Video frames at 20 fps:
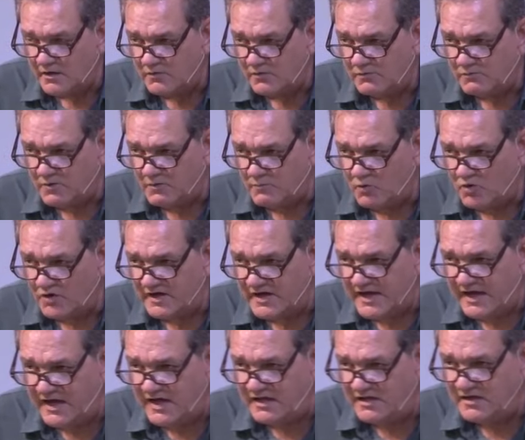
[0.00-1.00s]
When we're born
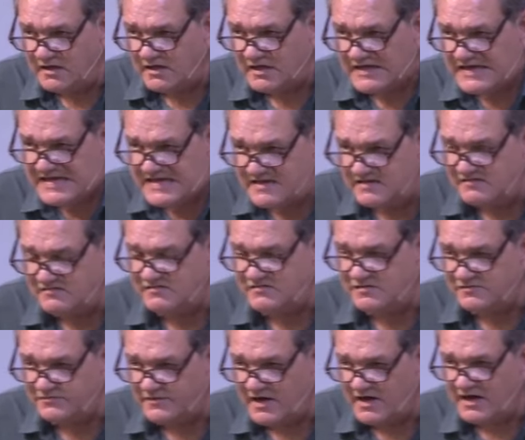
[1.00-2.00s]
again, His
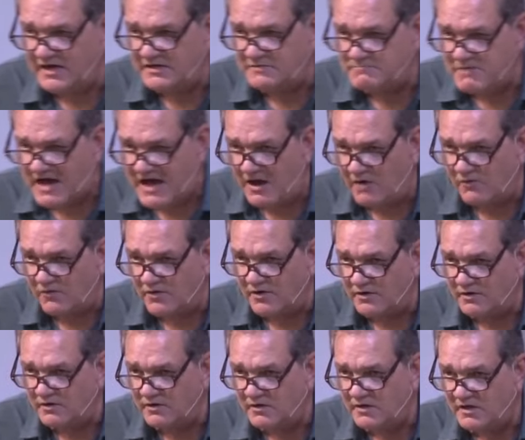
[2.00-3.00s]
divine
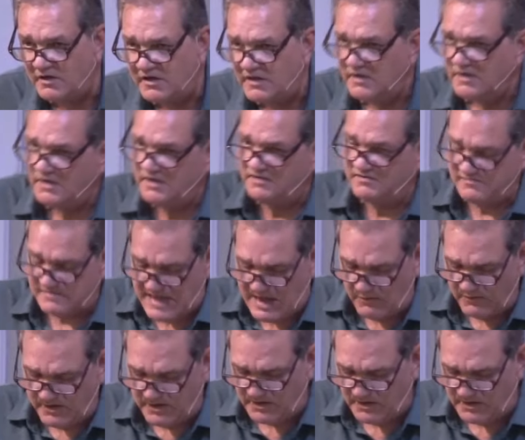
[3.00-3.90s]
power is now